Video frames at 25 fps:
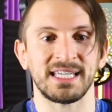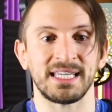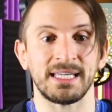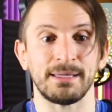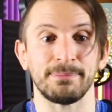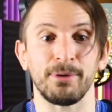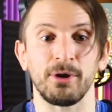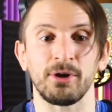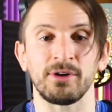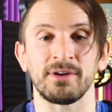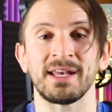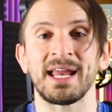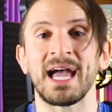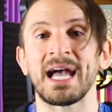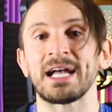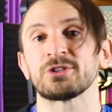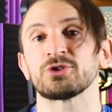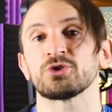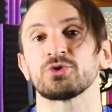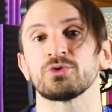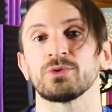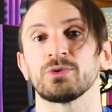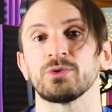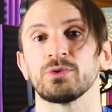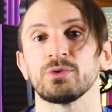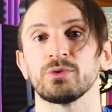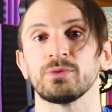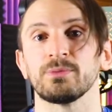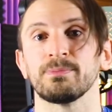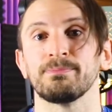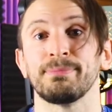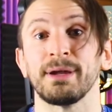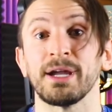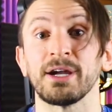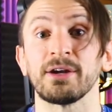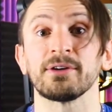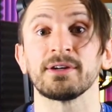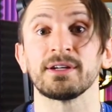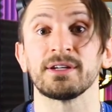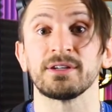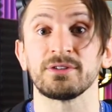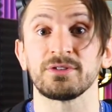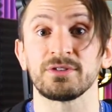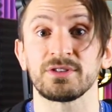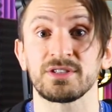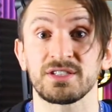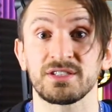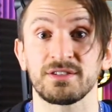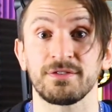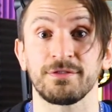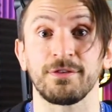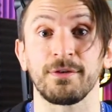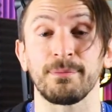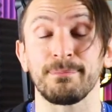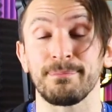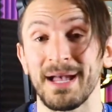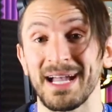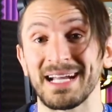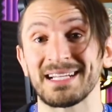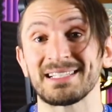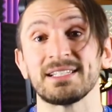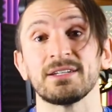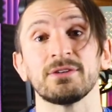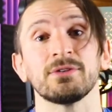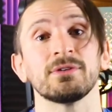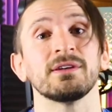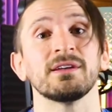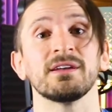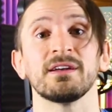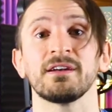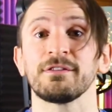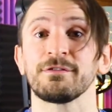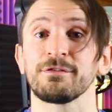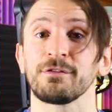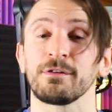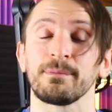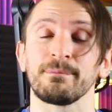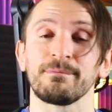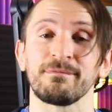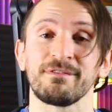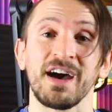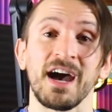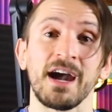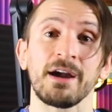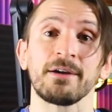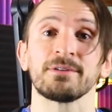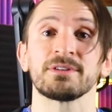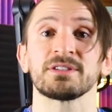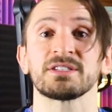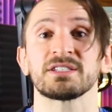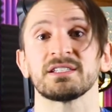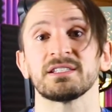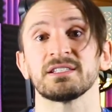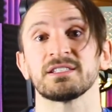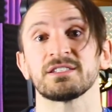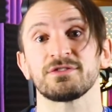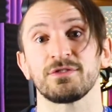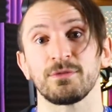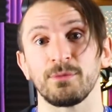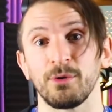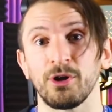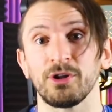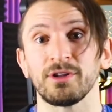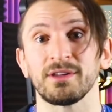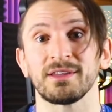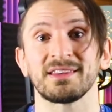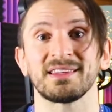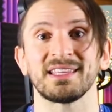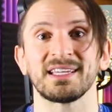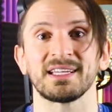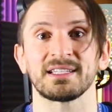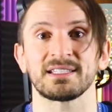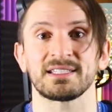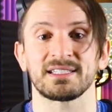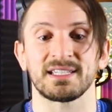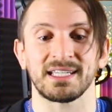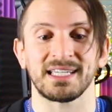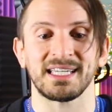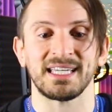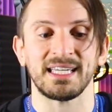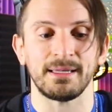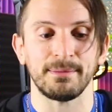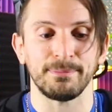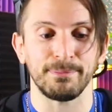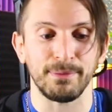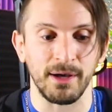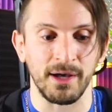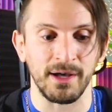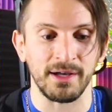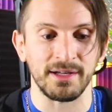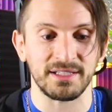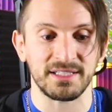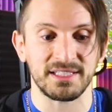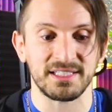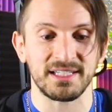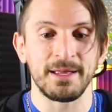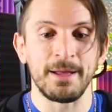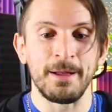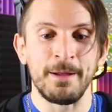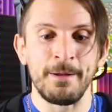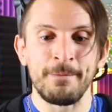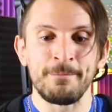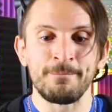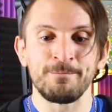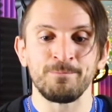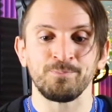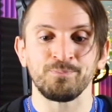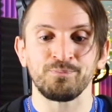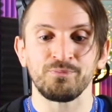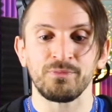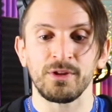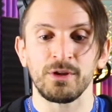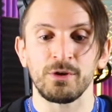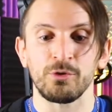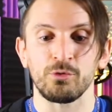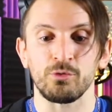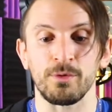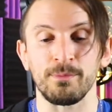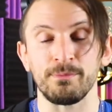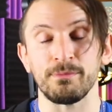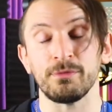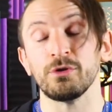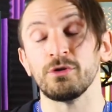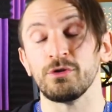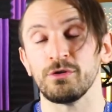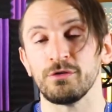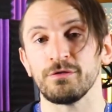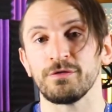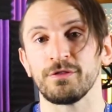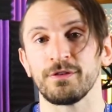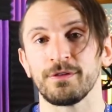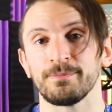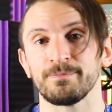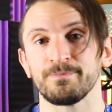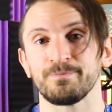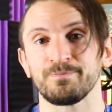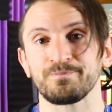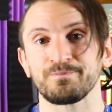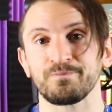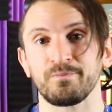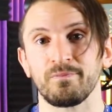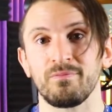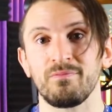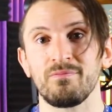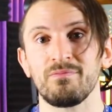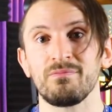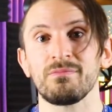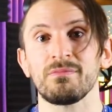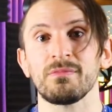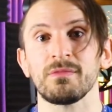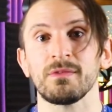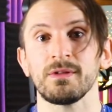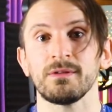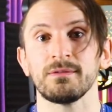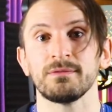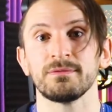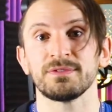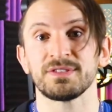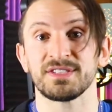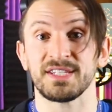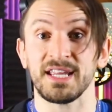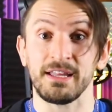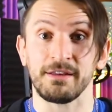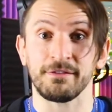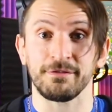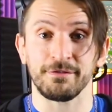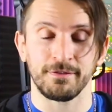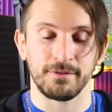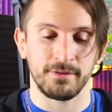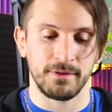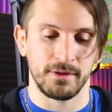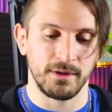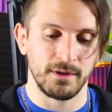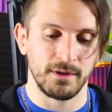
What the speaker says: keep our natural barriers from bacteria, from viruses, from all the things that keep us removed safe.